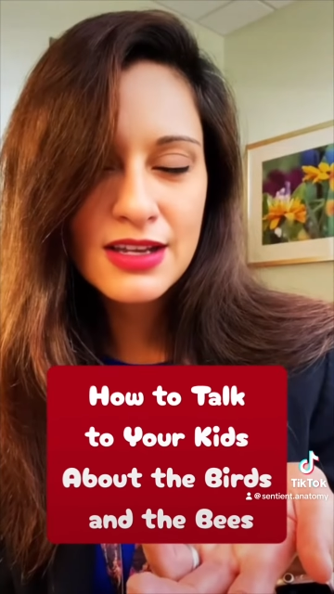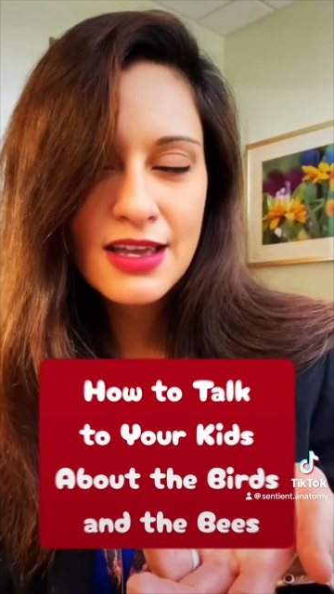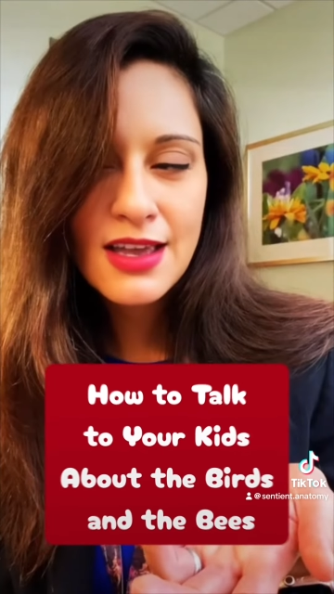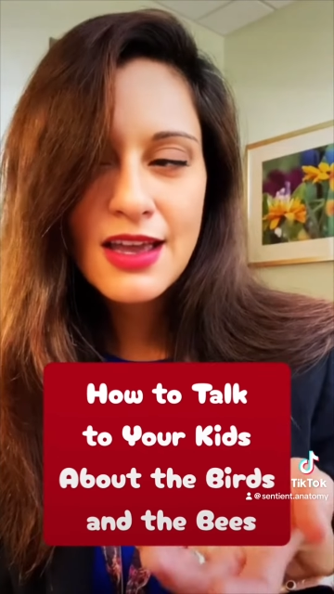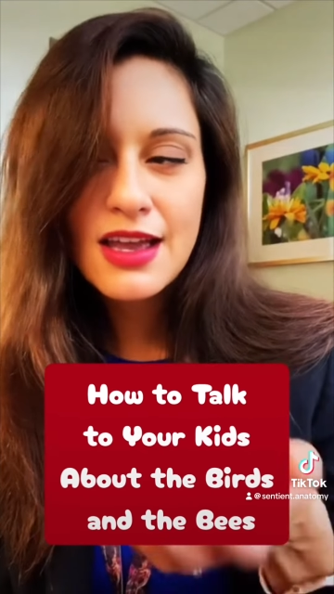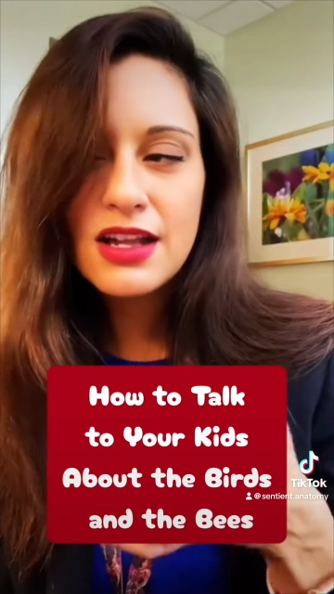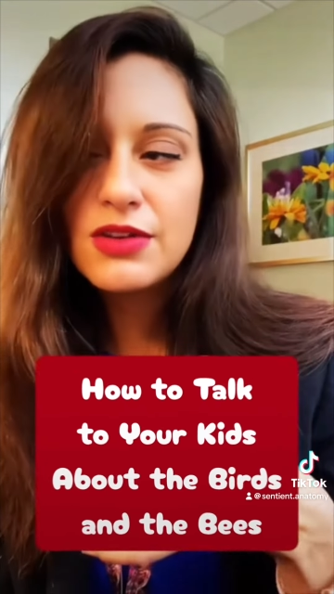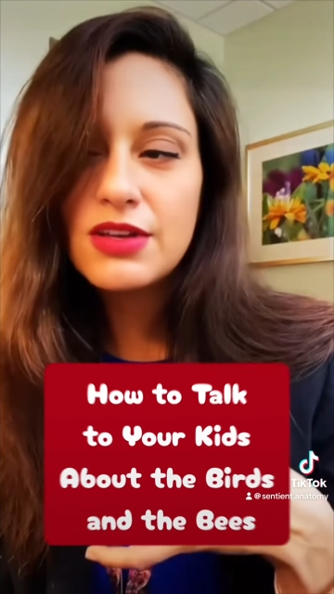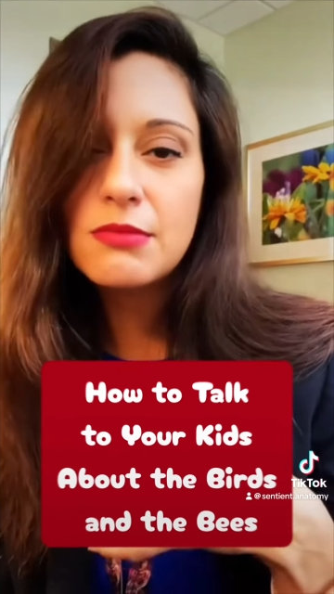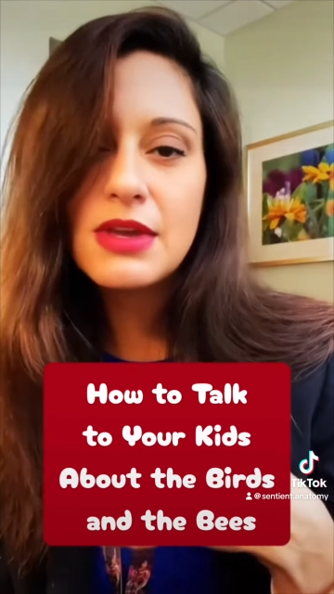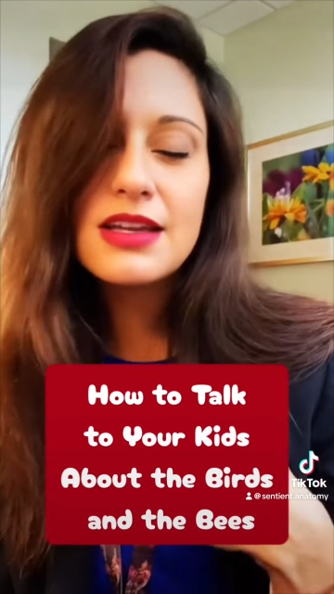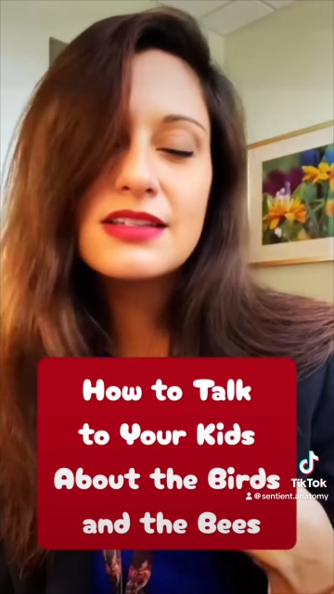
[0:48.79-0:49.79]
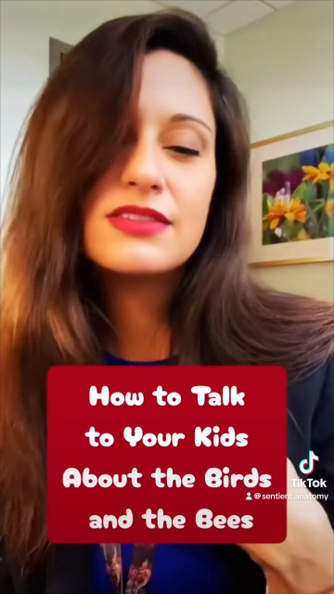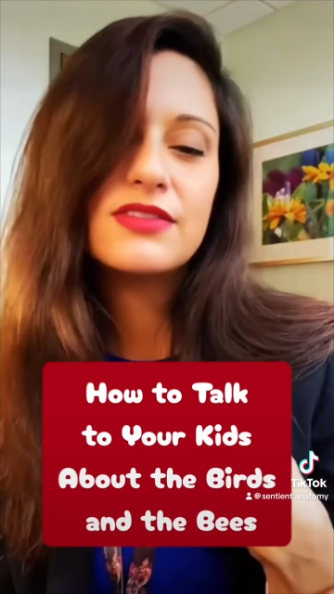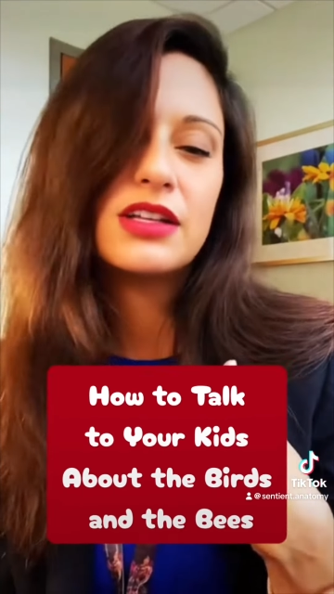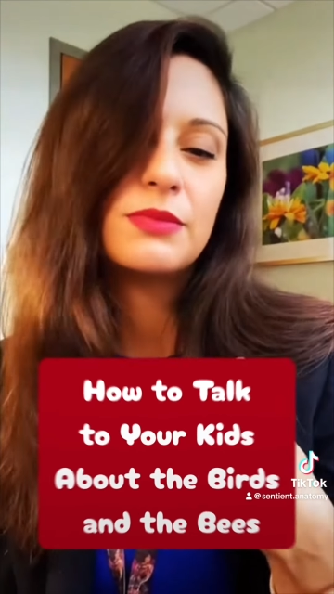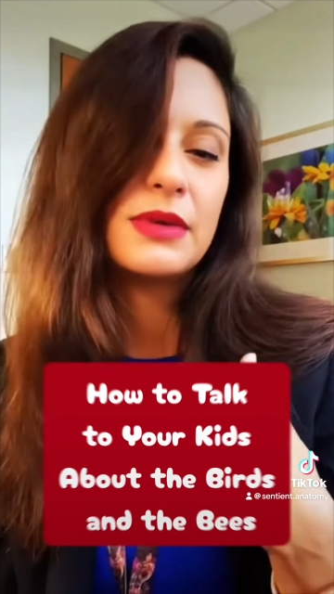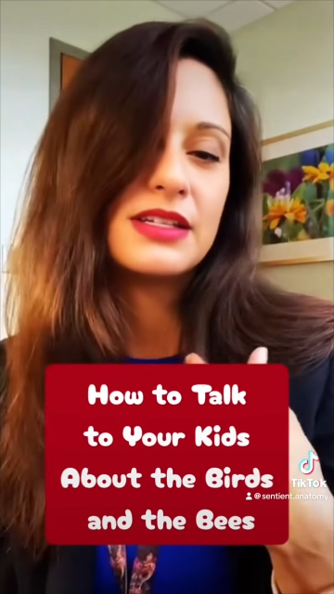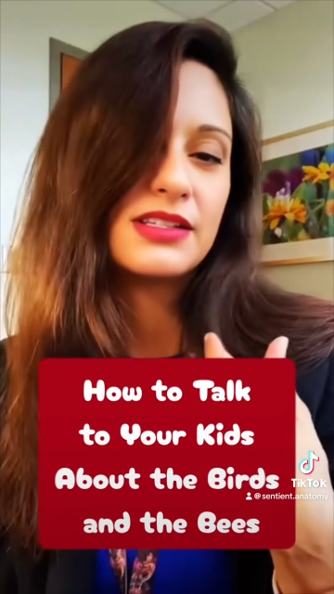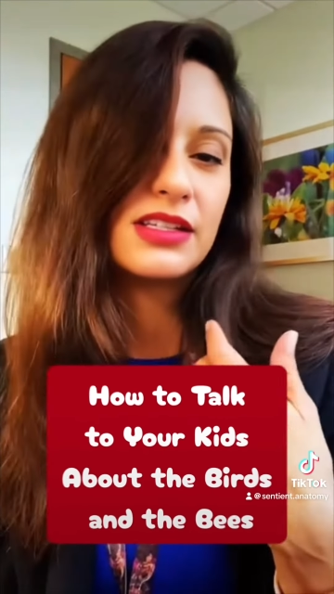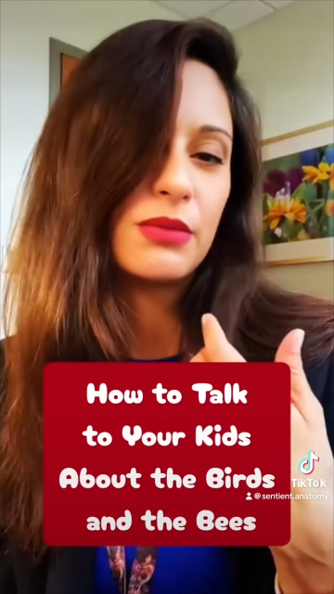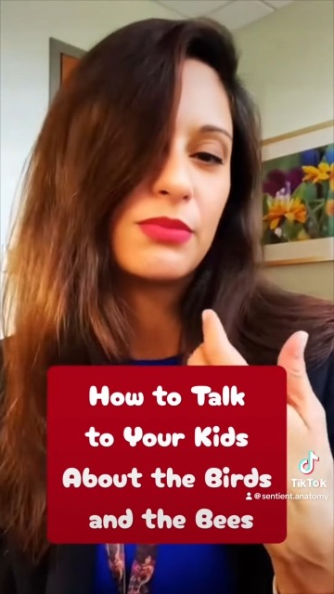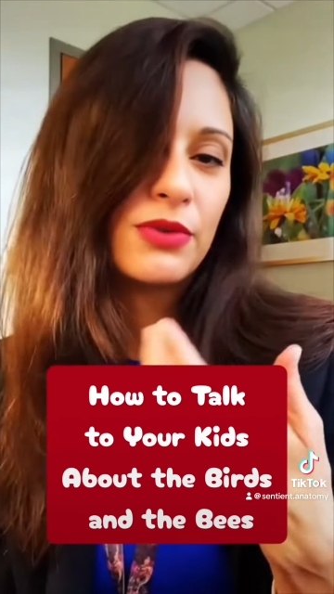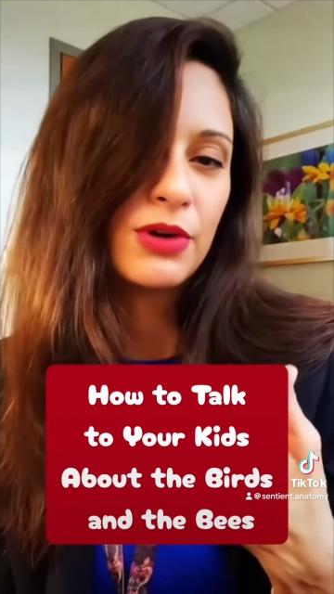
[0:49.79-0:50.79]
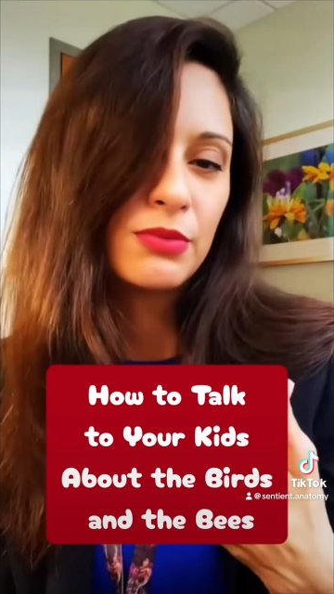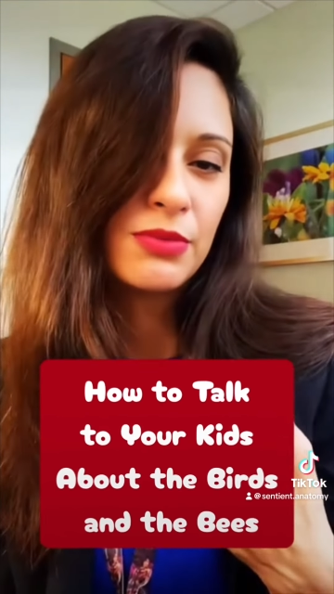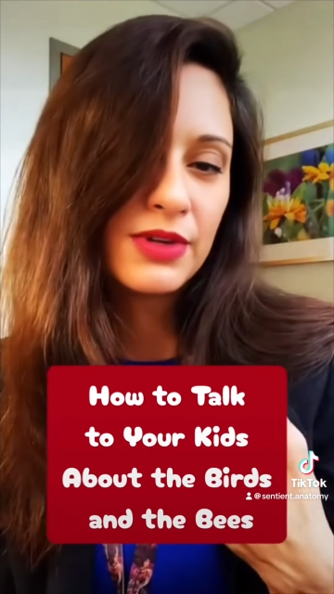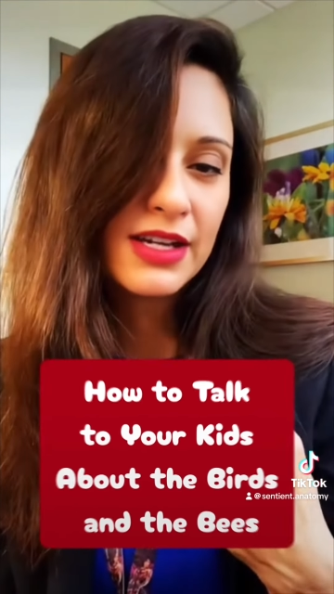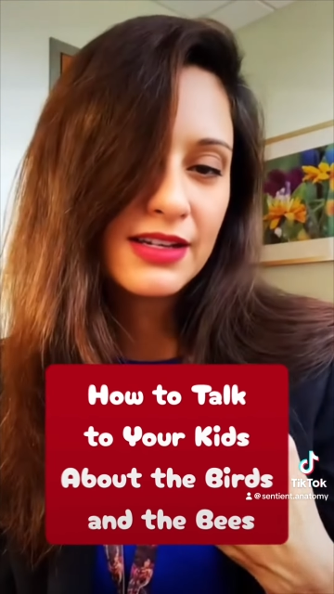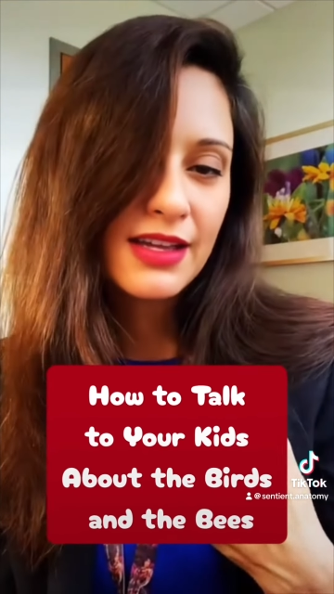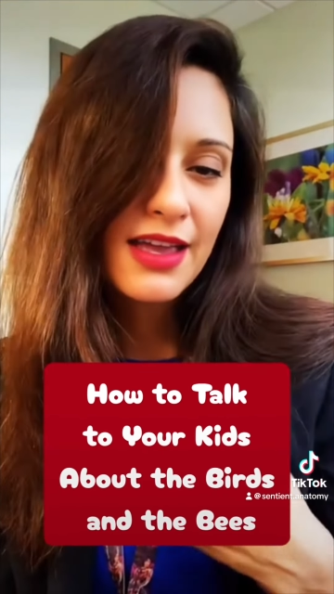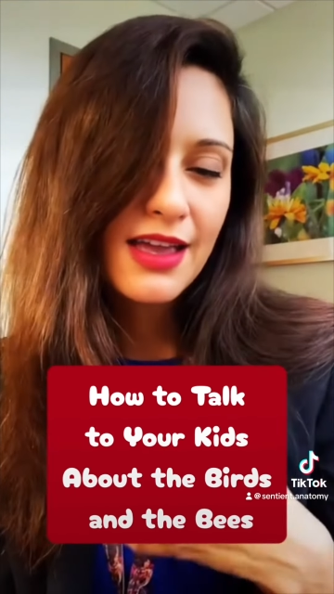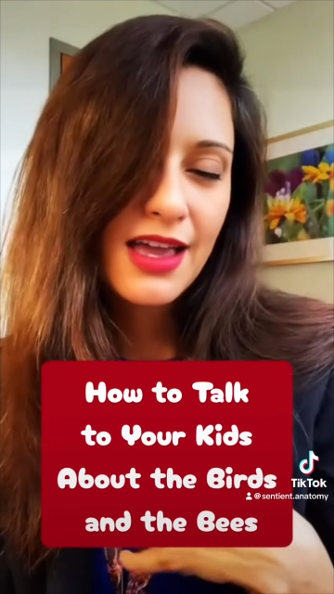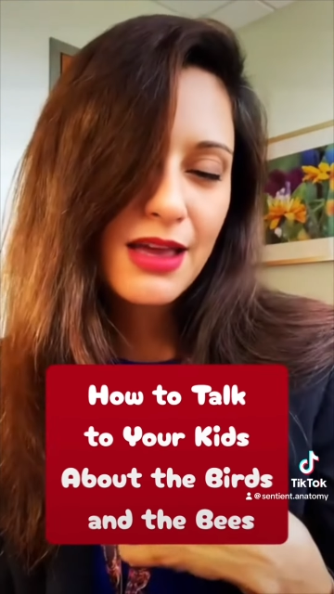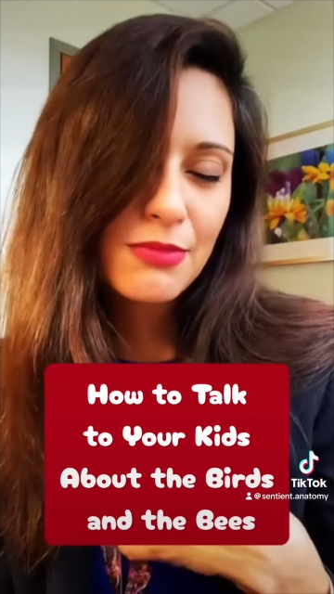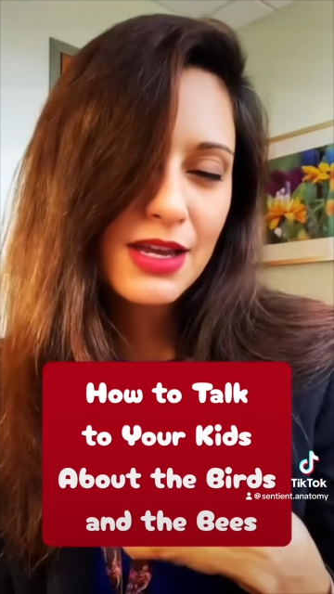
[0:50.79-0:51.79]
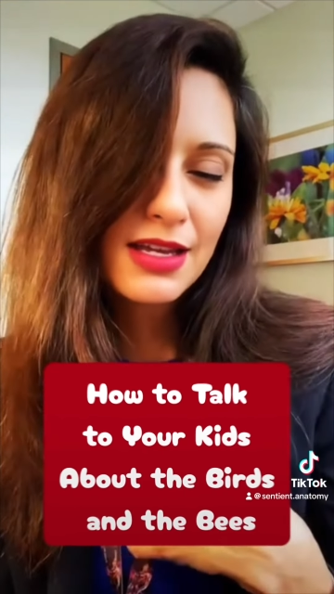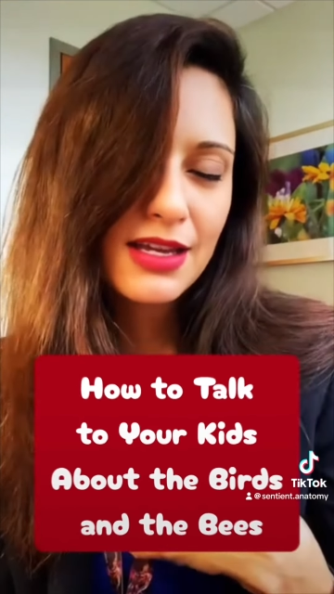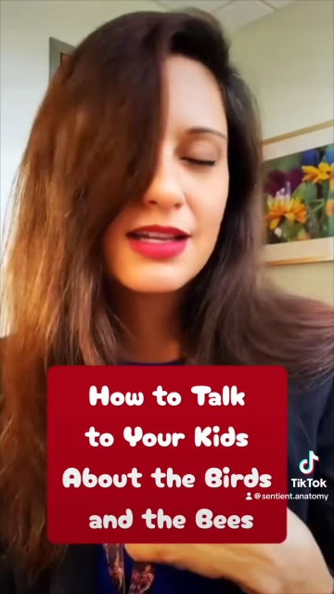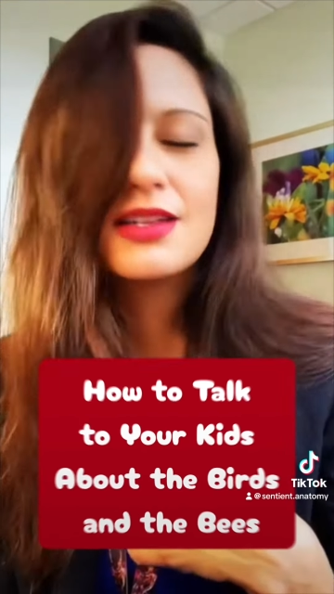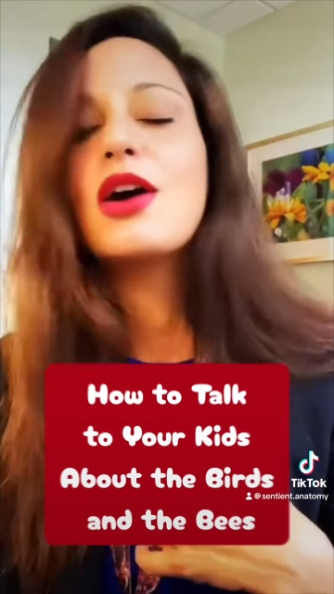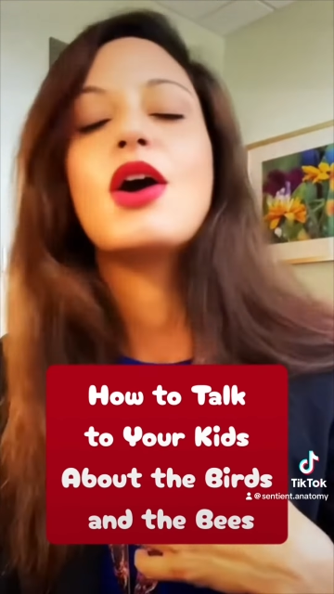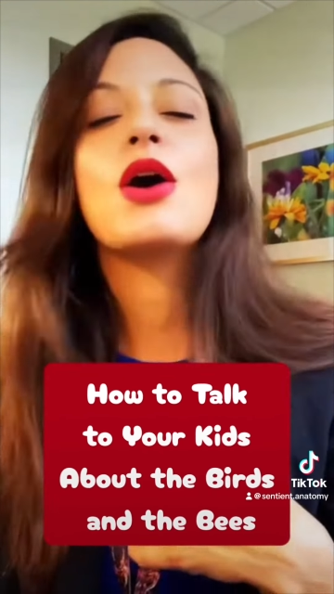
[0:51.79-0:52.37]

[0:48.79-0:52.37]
And you can make it developmentally appropriate and make it